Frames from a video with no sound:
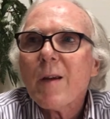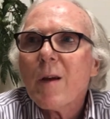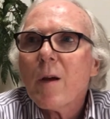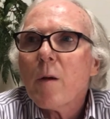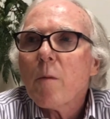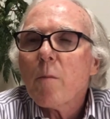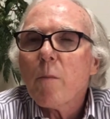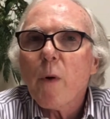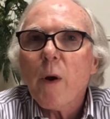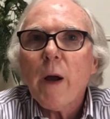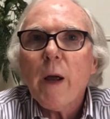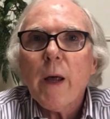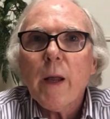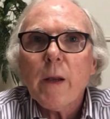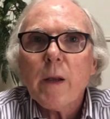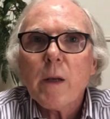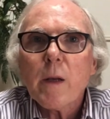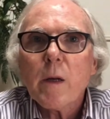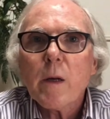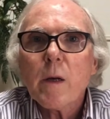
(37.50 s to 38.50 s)

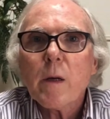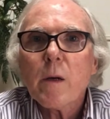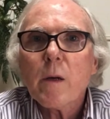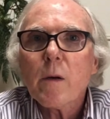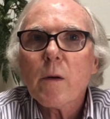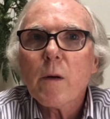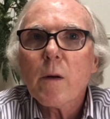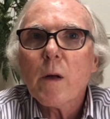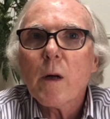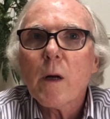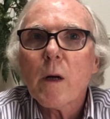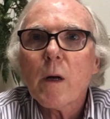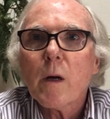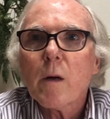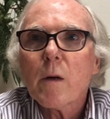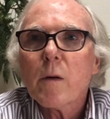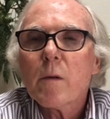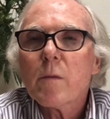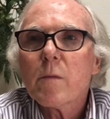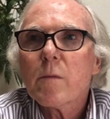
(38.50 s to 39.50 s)
brand
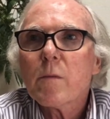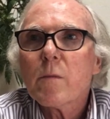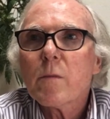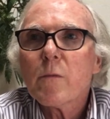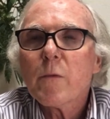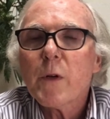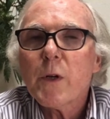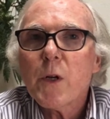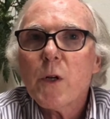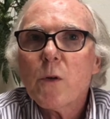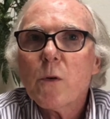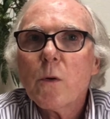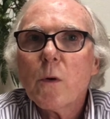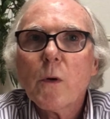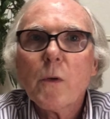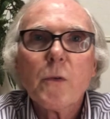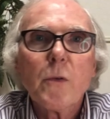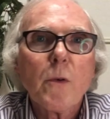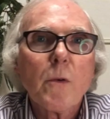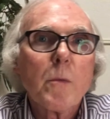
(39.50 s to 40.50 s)

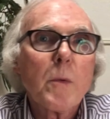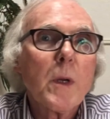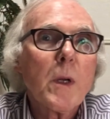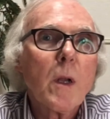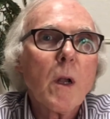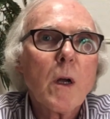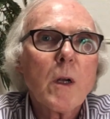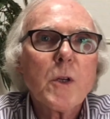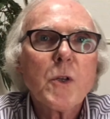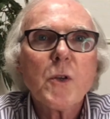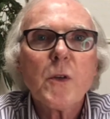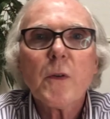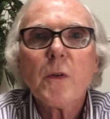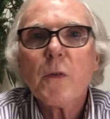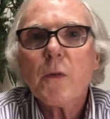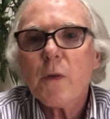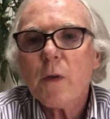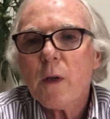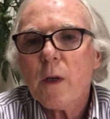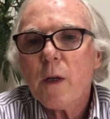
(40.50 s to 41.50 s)
renewals or
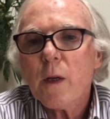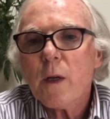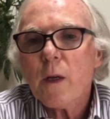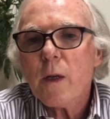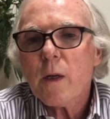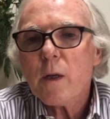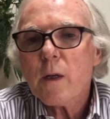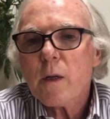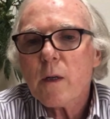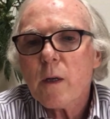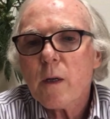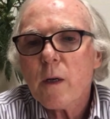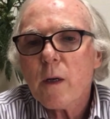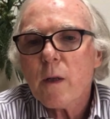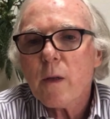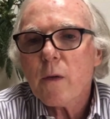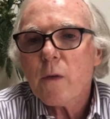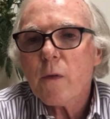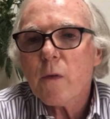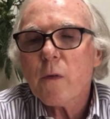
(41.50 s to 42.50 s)
relaunches, and
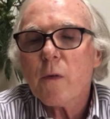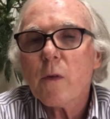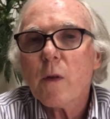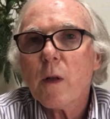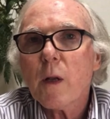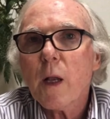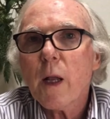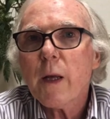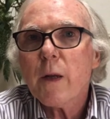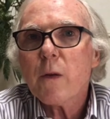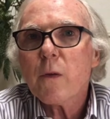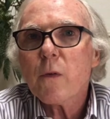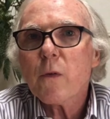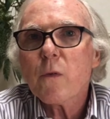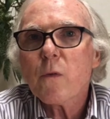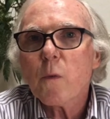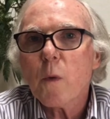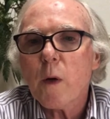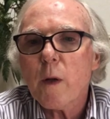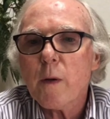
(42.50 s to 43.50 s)
this is the
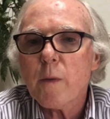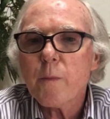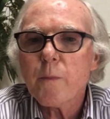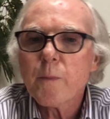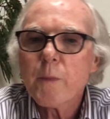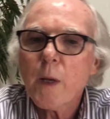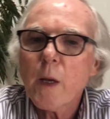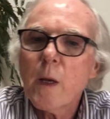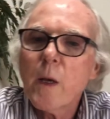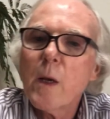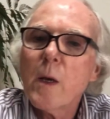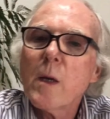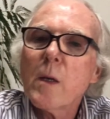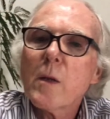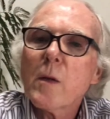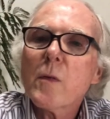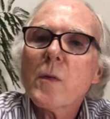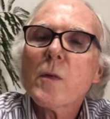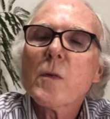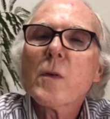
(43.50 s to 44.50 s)
latest one.
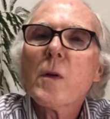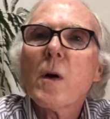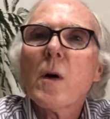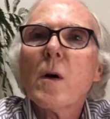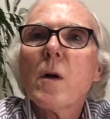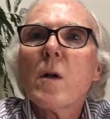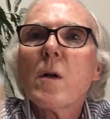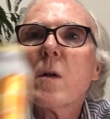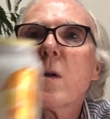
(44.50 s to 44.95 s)
This is called